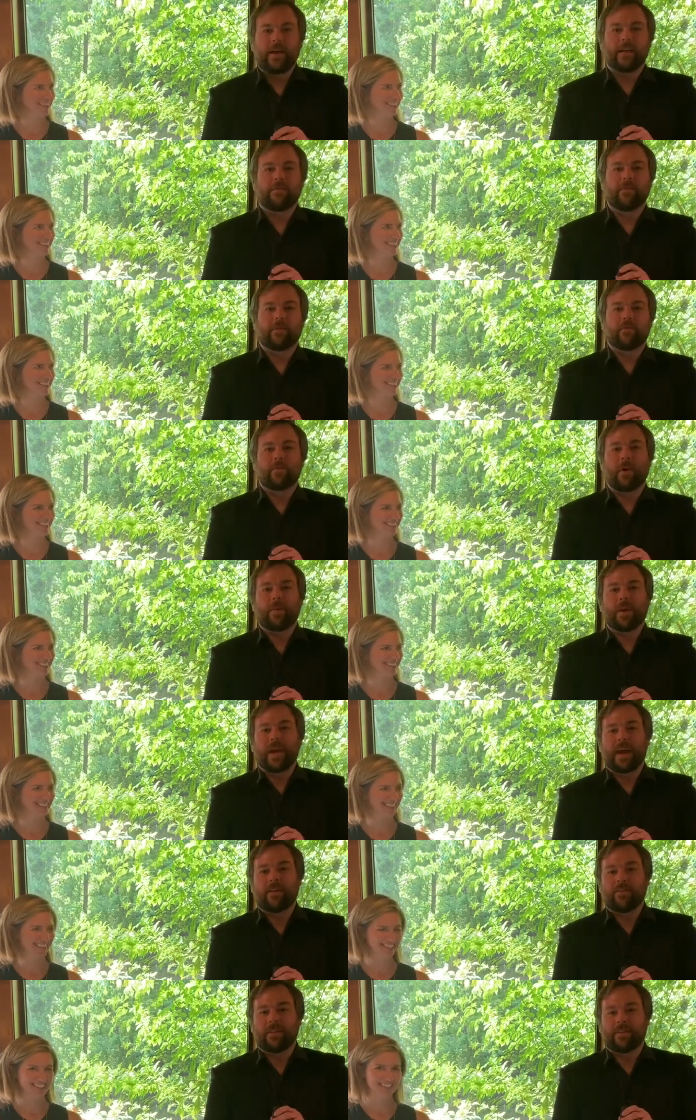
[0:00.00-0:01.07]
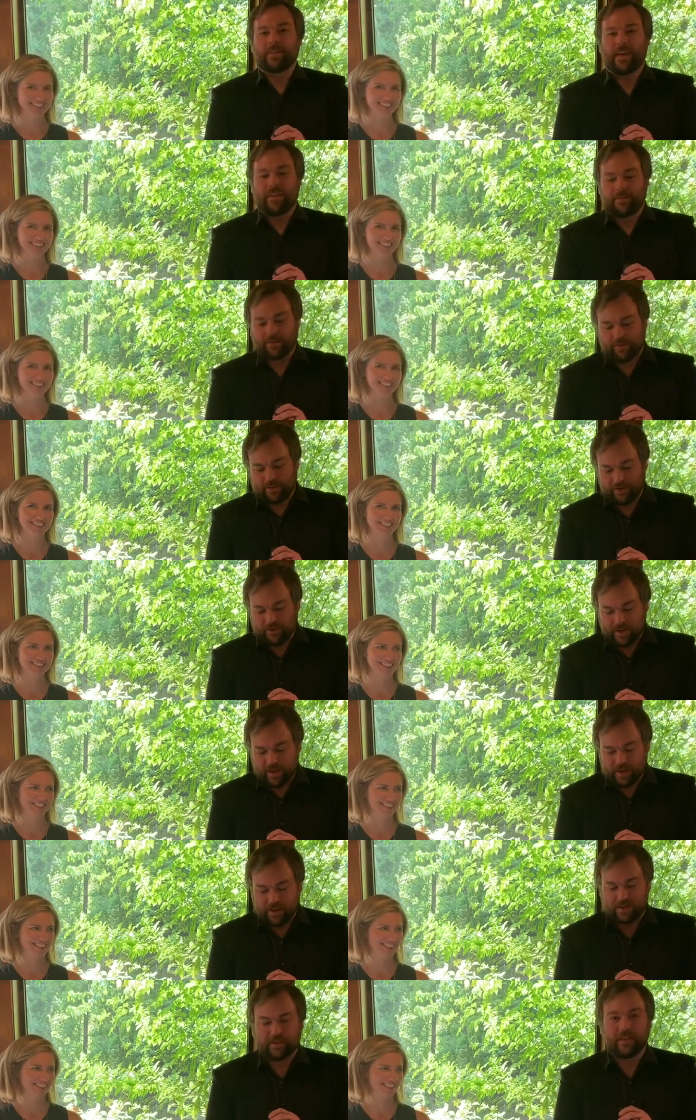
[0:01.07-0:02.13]
Speaker 1: First wine we have this afternoon
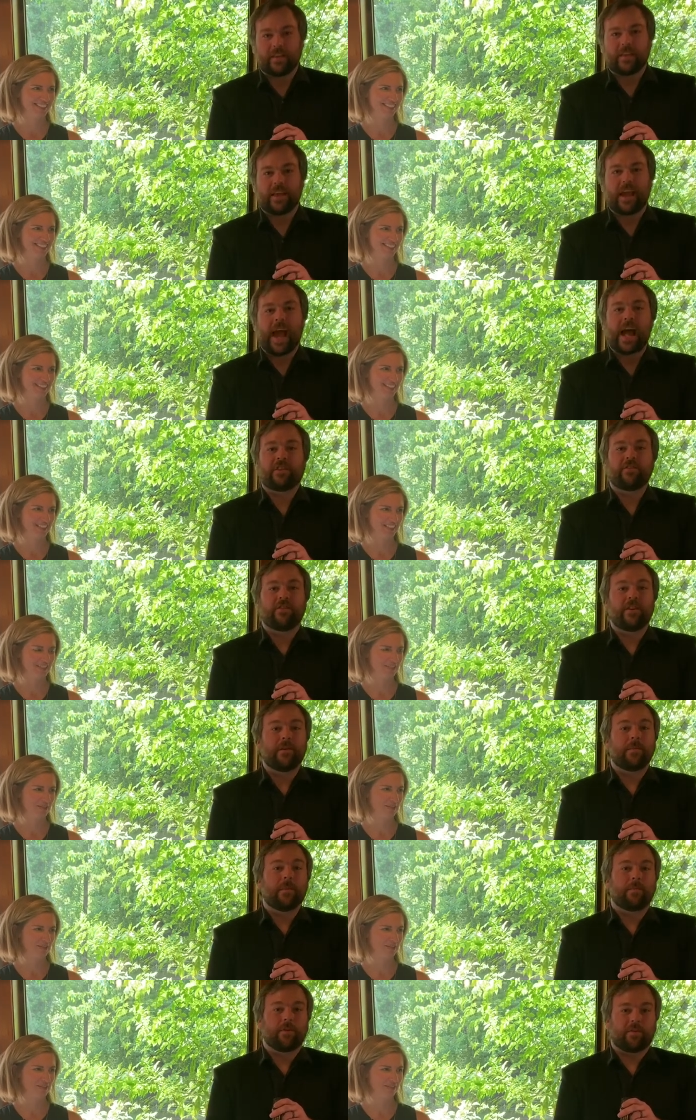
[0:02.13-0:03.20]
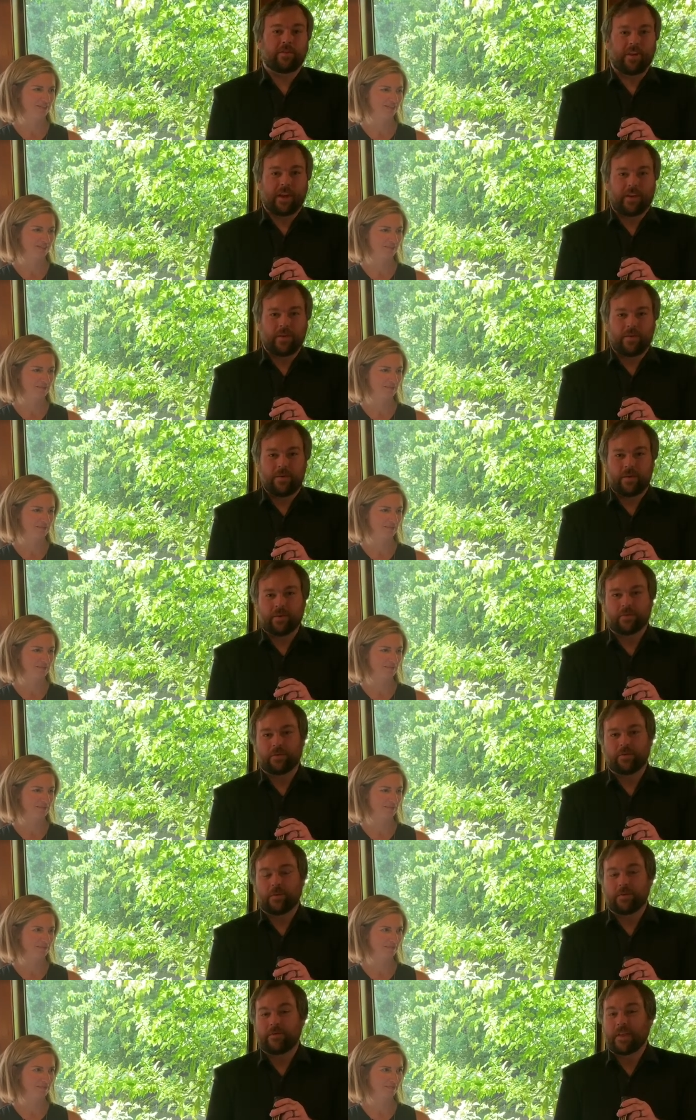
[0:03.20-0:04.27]
is the Acinum Prosecco. This is
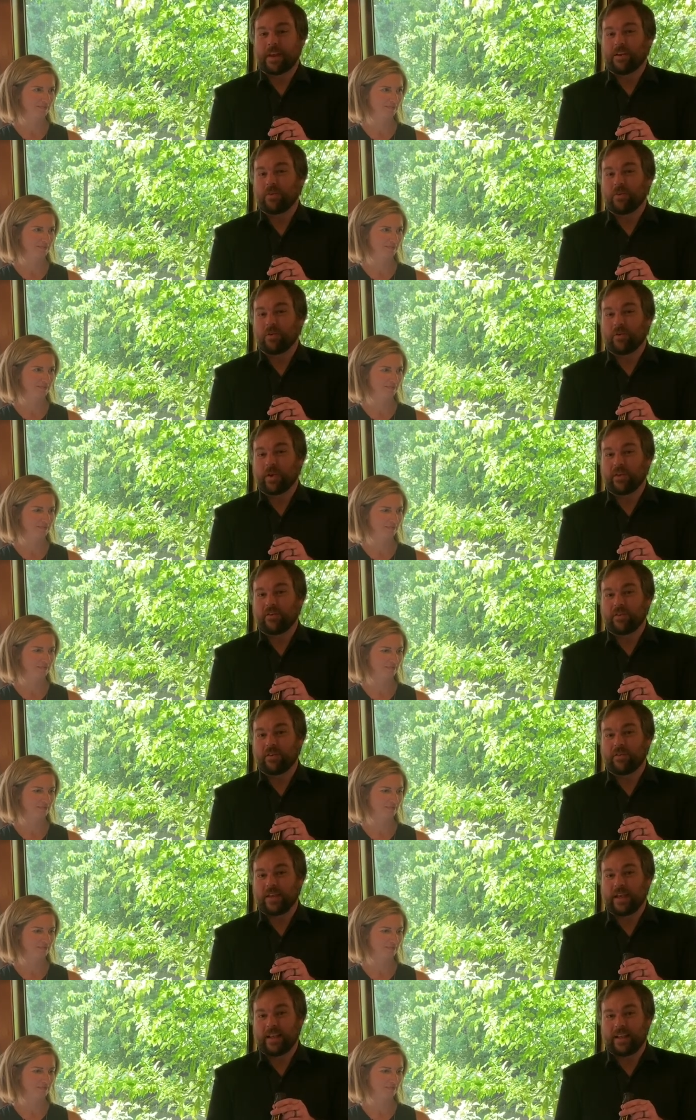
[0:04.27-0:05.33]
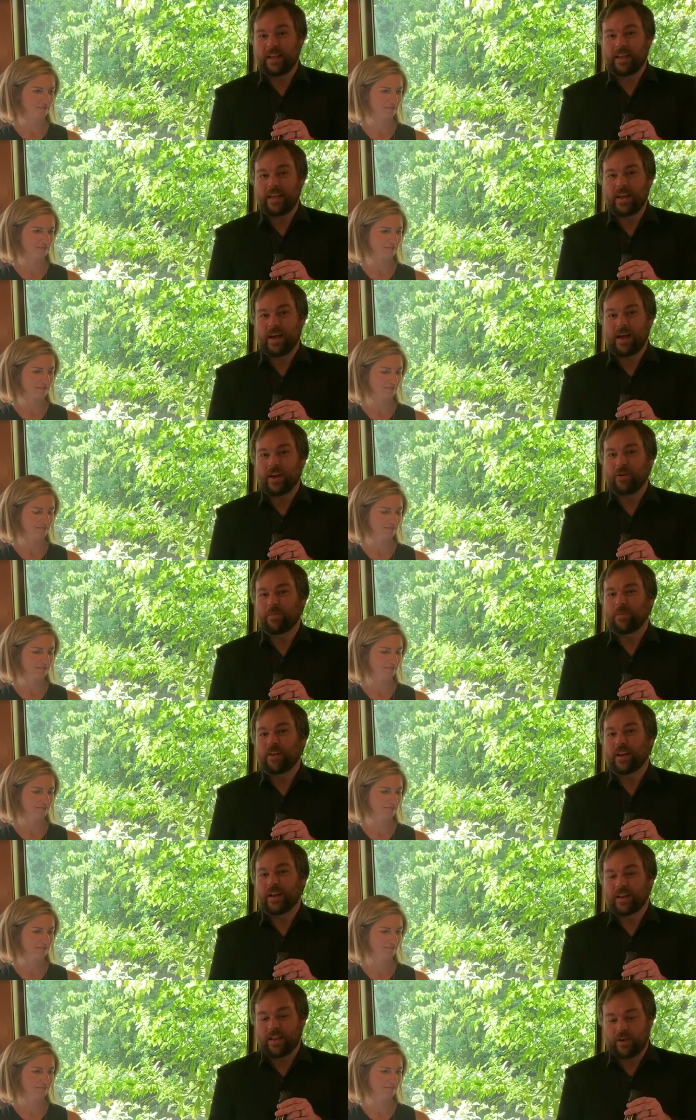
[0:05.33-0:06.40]
from the Veneto region of Italy, 100%
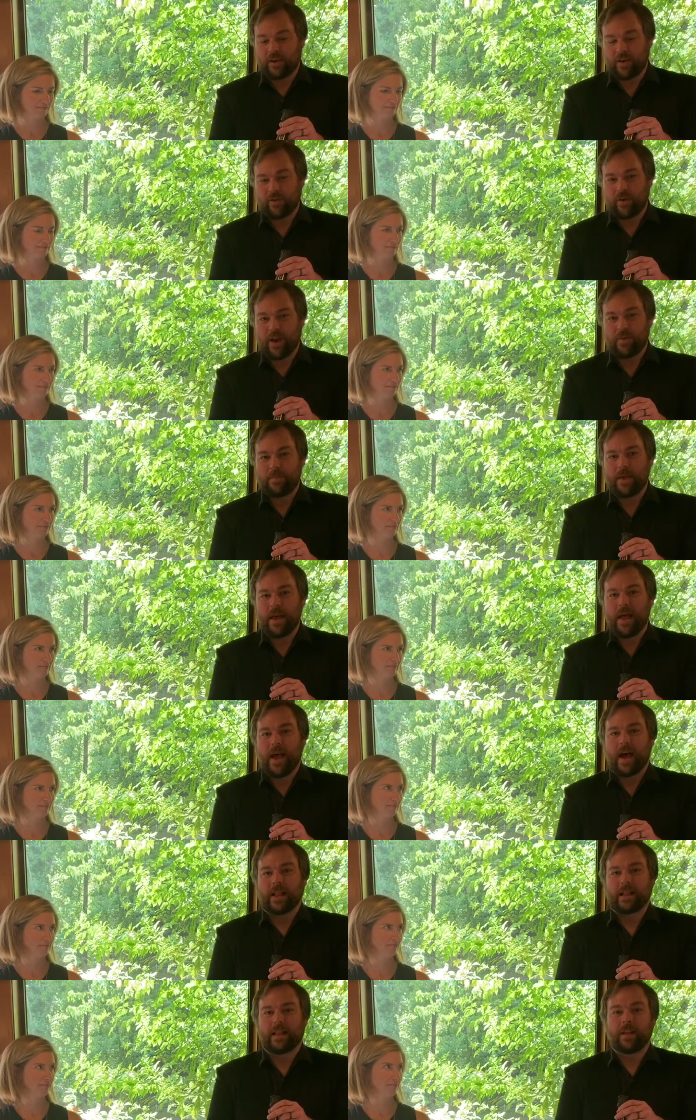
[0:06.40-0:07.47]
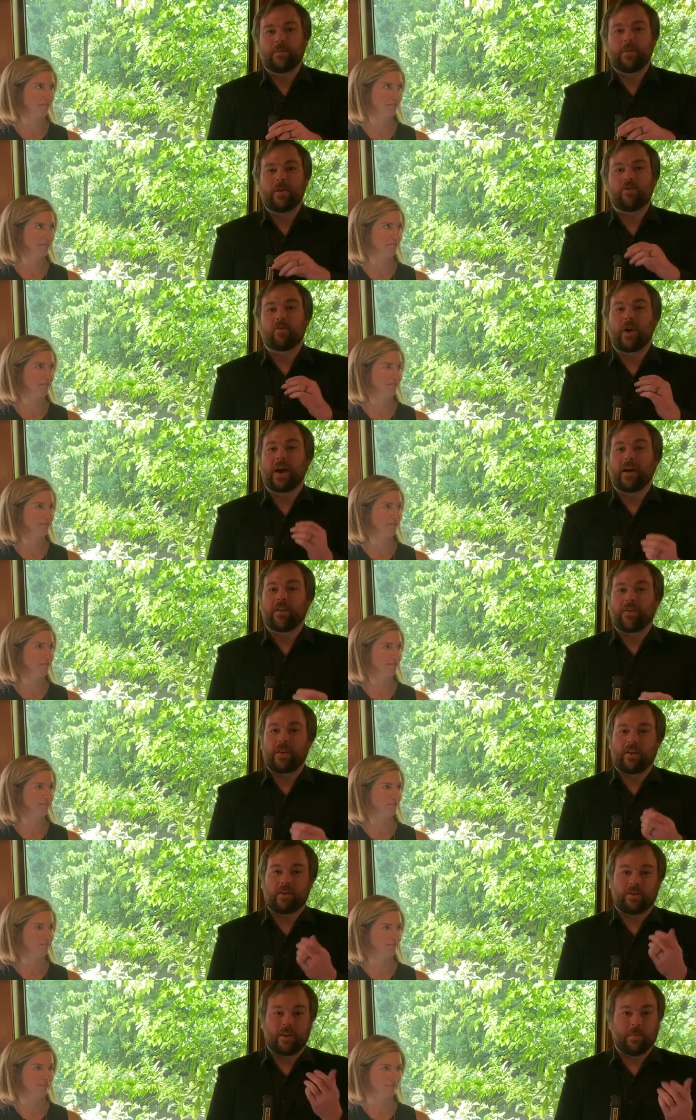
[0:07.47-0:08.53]
Glera grape, a little bit drier than your
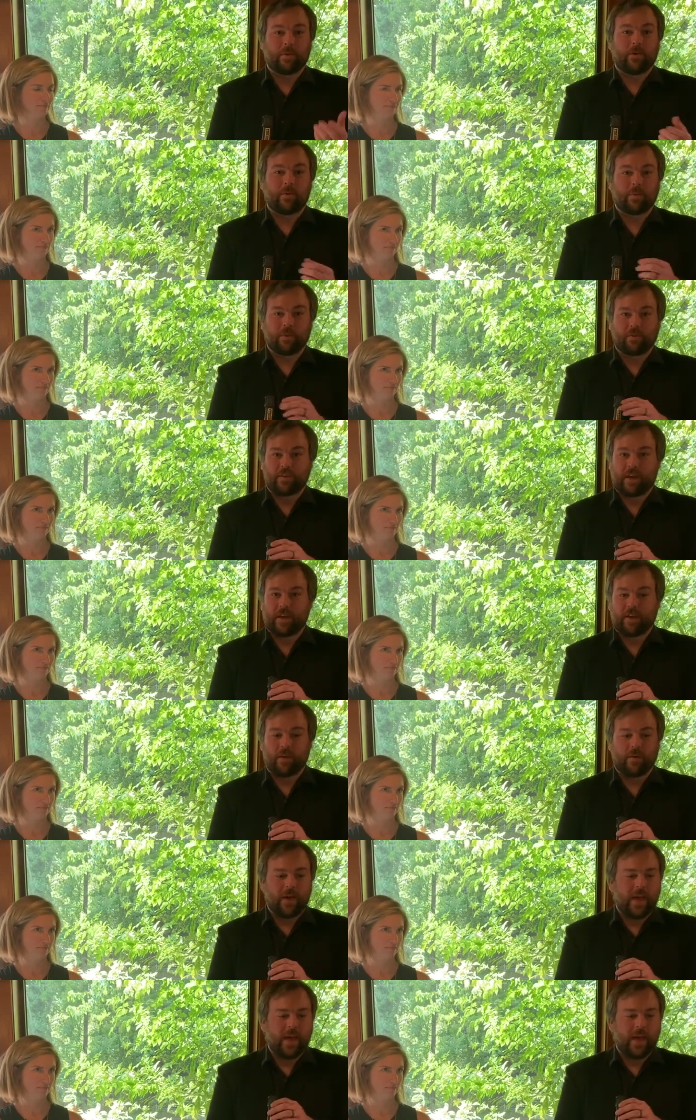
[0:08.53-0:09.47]
typical Prosecco.